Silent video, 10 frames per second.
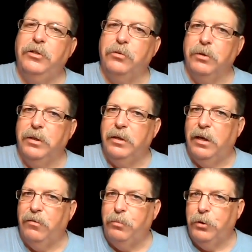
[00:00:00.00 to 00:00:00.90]

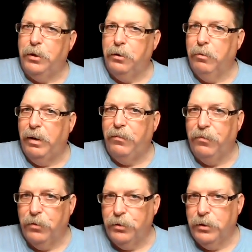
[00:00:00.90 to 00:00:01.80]
glycerin that I've put
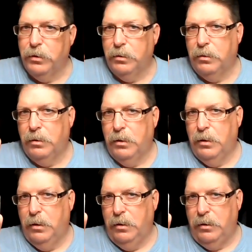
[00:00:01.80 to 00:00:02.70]
Grapefruit
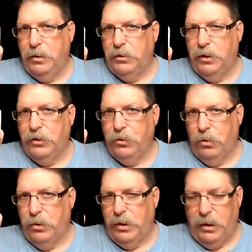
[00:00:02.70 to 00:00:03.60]

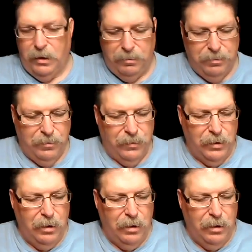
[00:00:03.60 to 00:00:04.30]
Essential Oil in.